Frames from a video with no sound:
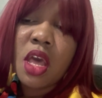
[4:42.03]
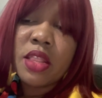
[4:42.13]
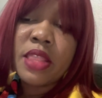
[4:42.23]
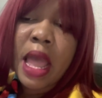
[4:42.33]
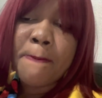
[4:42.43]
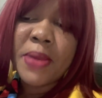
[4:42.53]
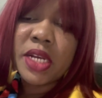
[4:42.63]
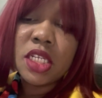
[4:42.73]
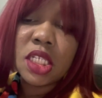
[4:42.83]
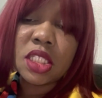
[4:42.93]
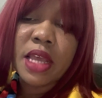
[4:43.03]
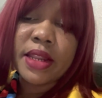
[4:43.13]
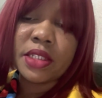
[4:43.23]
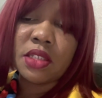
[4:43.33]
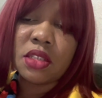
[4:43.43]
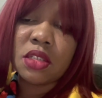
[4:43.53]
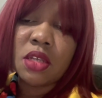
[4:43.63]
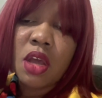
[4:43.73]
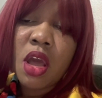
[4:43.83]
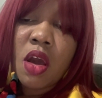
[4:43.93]
That money does not exist.
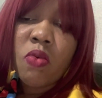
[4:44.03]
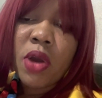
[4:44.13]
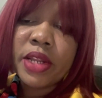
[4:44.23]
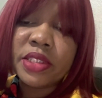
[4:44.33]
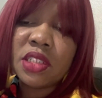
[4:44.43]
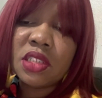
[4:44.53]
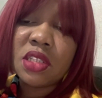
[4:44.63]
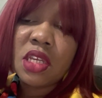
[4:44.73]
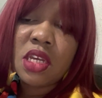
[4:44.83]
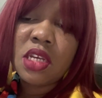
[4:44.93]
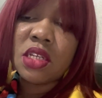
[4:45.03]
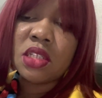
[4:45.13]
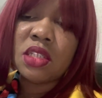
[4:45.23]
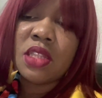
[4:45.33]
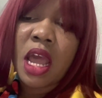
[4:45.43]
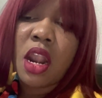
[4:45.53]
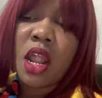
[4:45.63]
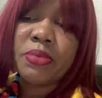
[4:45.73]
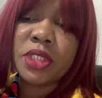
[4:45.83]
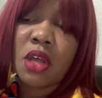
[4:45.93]
What exists is that
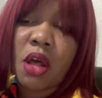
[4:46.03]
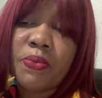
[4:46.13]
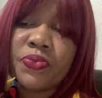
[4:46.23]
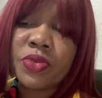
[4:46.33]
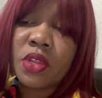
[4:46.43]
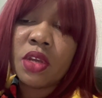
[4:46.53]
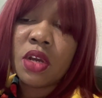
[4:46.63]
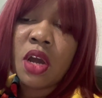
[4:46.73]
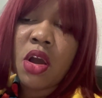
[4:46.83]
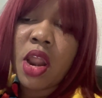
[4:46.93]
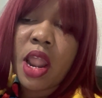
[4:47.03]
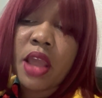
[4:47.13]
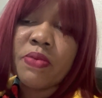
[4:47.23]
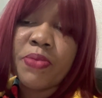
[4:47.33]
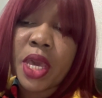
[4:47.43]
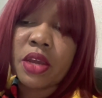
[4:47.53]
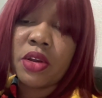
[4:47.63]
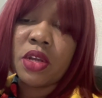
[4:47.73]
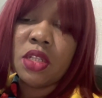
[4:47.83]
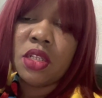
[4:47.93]
lump sum. Caroline
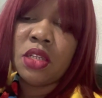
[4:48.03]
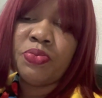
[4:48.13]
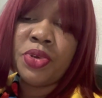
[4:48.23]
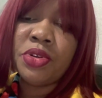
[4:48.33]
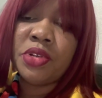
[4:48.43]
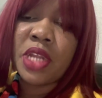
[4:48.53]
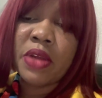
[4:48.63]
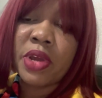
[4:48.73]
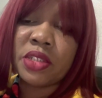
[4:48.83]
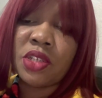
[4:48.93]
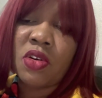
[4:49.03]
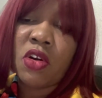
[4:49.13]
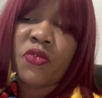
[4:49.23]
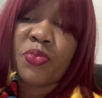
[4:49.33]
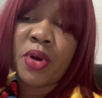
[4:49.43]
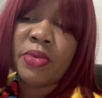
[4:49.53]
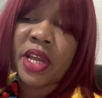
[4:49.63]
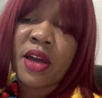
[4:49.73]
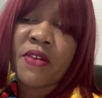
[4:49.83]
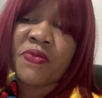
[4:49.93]
Becker, Deputy Director of
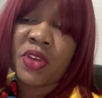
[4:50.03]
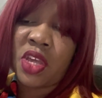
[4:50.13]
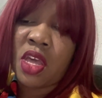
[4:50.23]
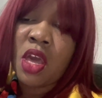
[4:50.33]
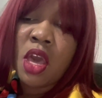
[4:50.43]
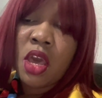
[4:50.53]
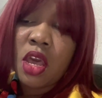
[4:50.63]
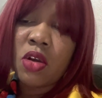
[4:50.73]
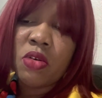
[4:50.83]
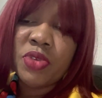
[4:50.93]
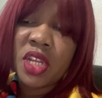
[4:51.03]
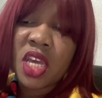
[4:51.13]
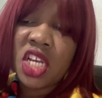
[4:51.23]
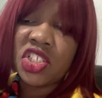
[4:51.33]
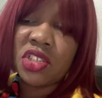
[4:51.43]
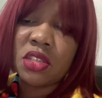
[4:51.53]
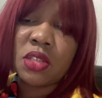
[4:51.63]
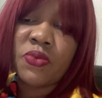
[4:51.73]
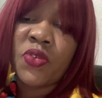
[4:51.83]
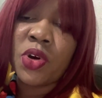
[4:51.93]
Public Affairs and
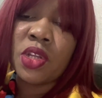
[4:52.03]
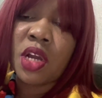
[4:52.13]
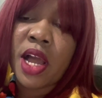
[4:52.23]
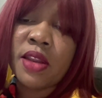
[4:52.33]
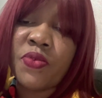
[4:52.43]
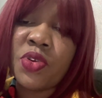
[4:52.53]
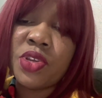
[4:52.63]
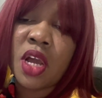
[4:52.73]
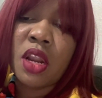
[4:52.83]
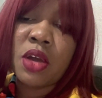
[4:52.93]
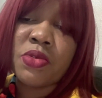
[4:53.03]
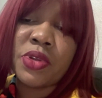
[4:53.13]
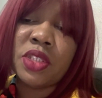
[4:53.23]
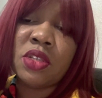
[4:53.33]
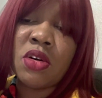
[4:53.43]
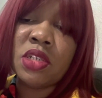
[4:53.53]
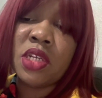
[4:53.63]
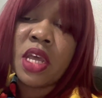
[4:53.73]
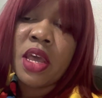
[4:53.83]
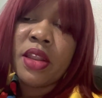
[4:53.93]
Communications for the California Lottery,
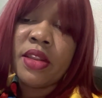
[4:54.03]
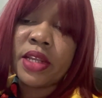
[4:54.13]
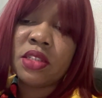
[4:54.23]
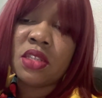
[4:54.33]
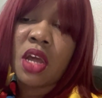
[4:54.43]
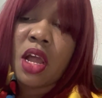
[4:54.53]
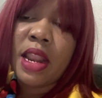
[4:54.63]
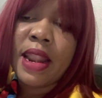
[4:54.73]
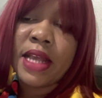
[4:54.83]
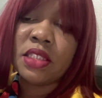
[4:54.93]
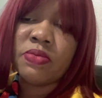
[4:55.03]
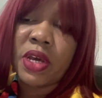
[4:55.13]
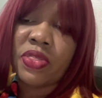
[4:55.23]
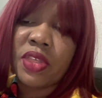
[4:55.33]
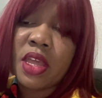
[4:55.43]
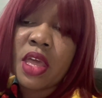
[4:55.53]
told Nexstar last month.